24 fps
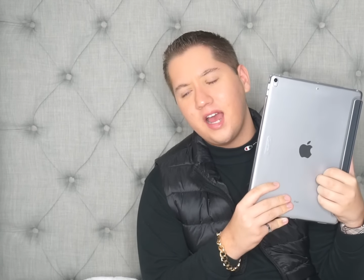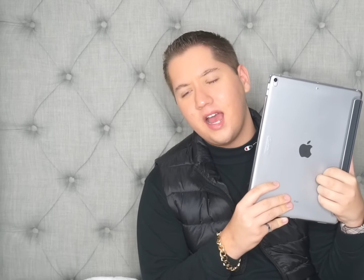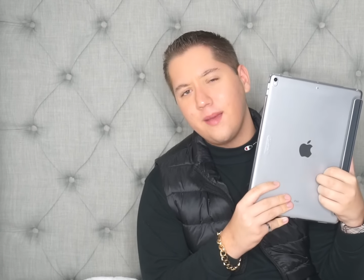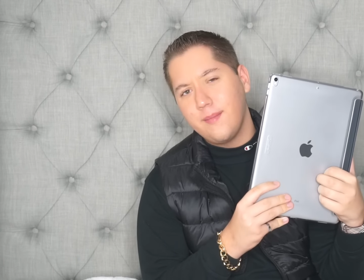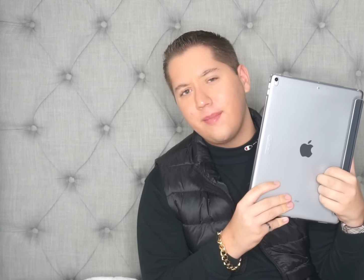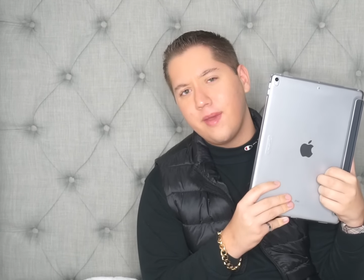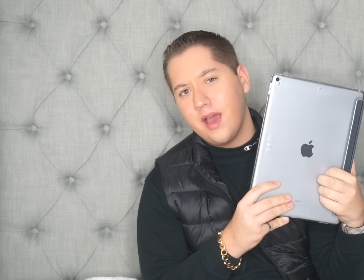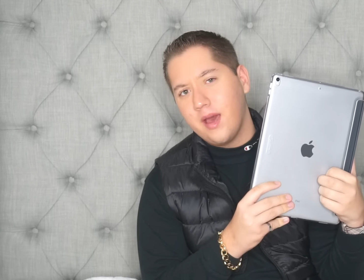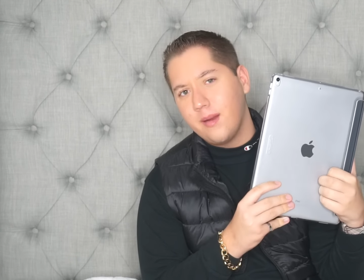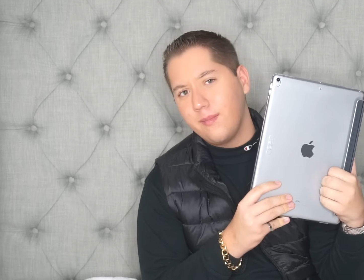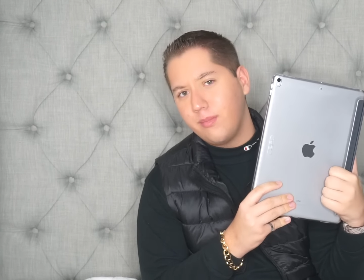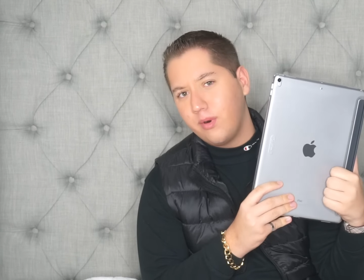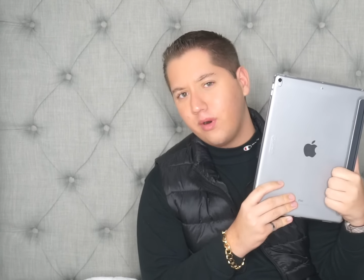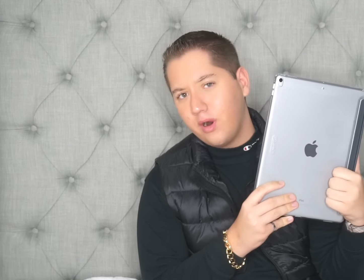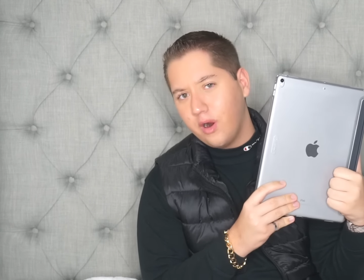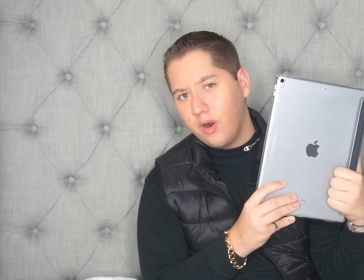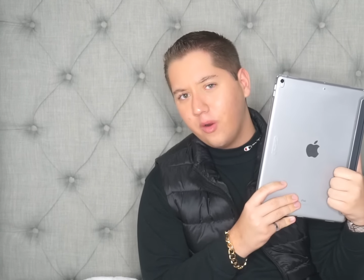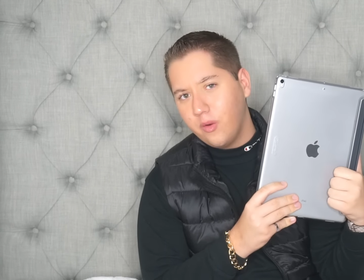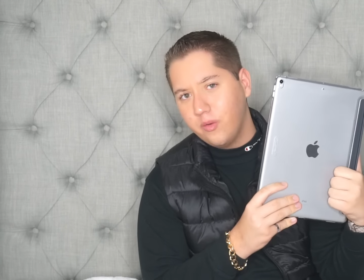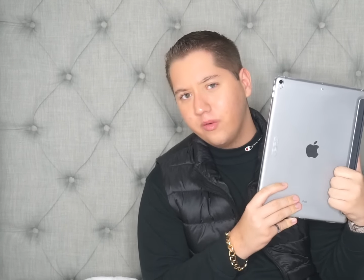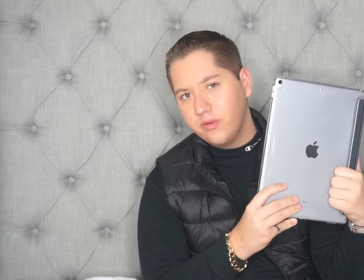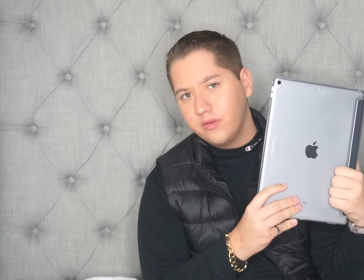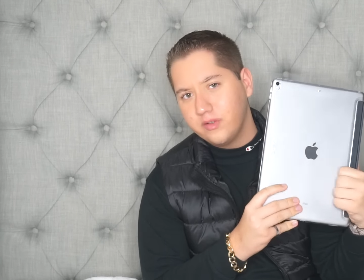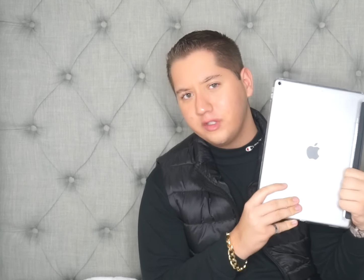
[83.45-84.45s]
iPad
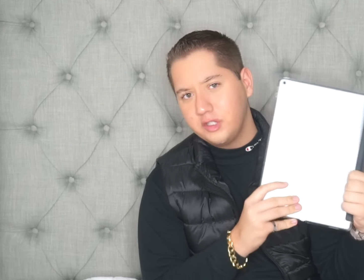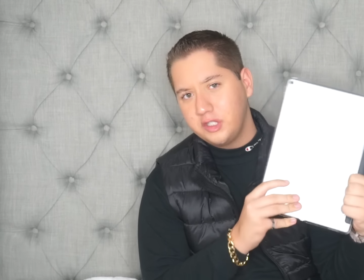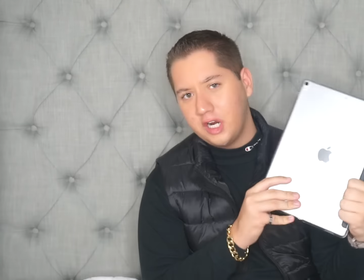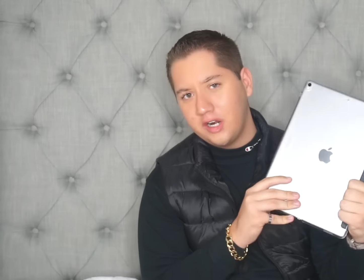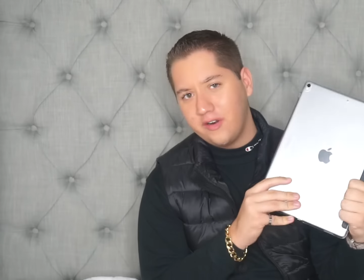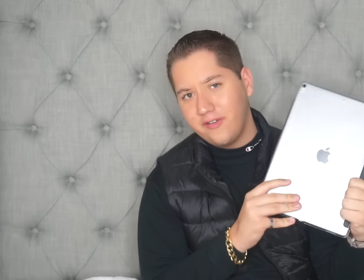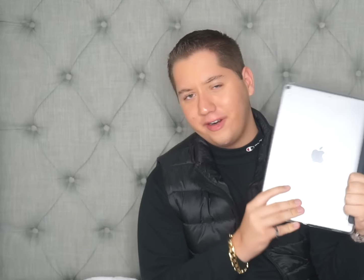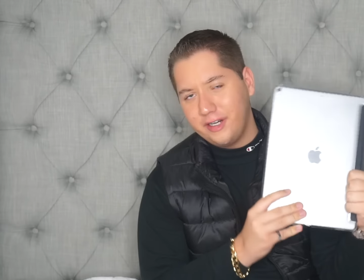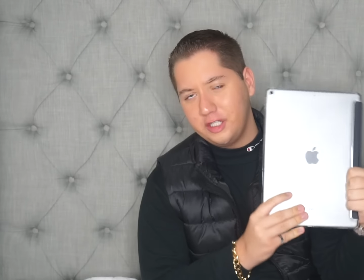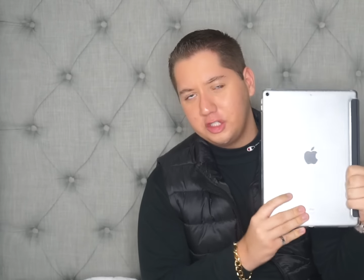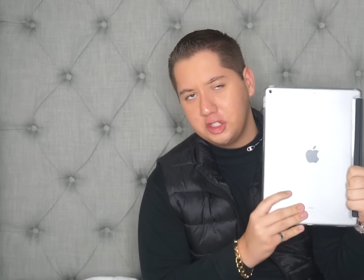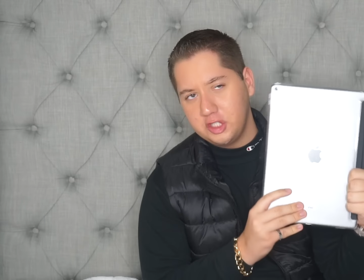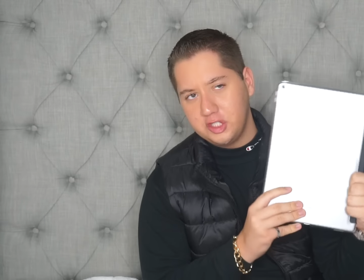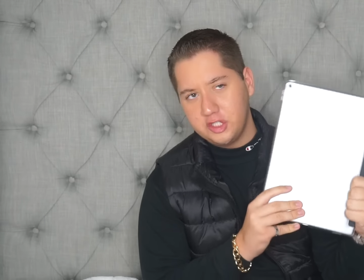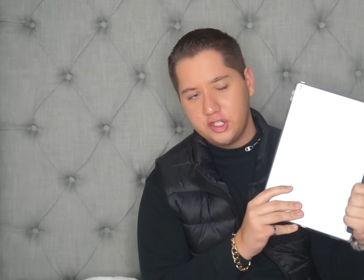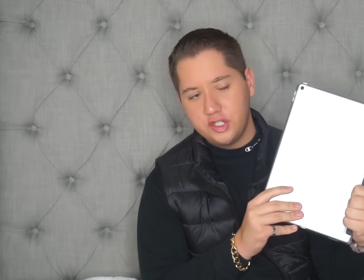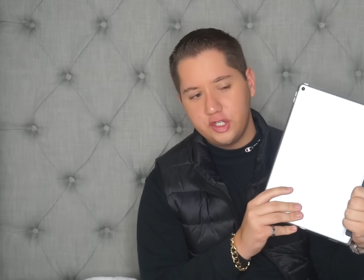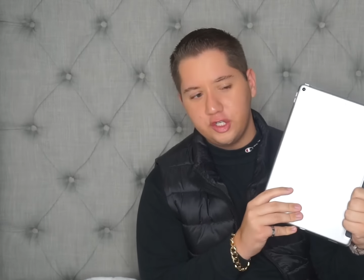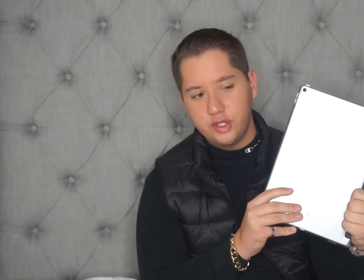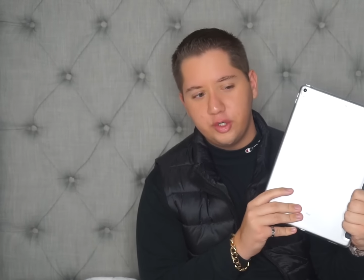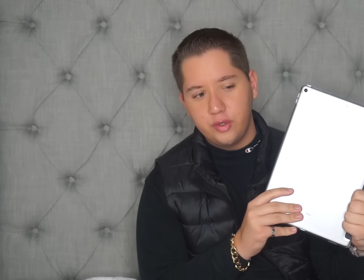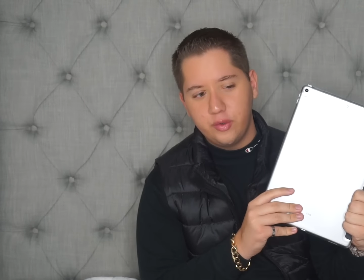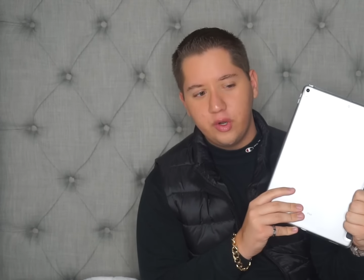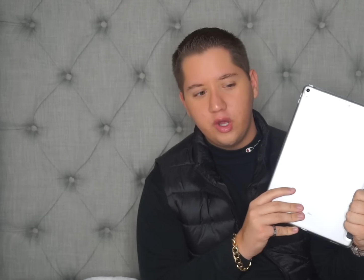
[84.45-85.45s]
Pro Generation
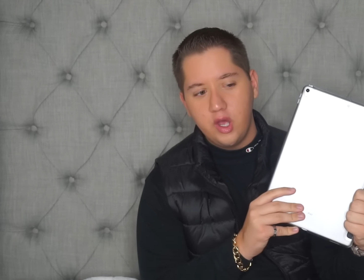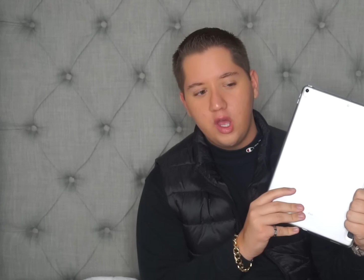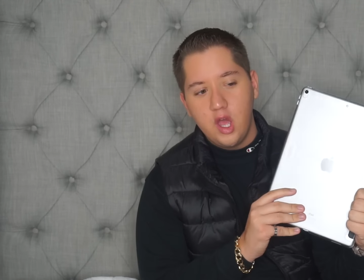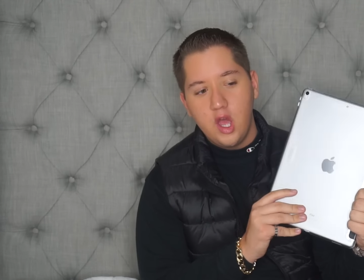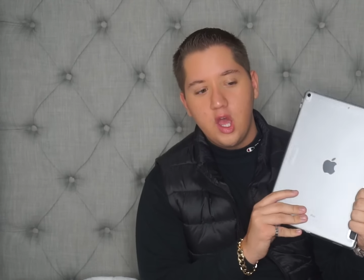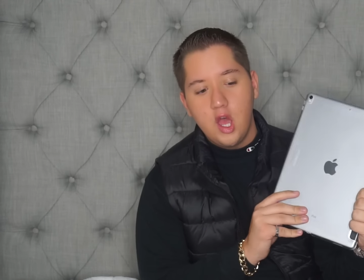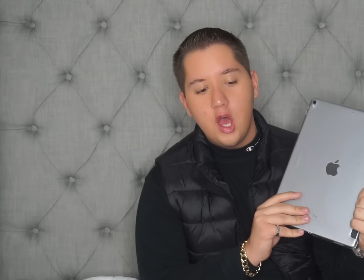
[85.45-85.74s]
2.